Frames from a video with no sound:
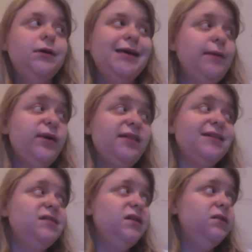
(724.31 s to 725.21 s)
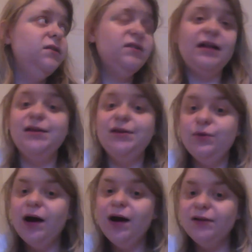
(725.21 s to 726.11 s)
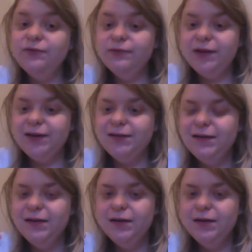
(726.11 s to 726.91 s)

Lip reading: AP Lit teacher's telling you. Conflict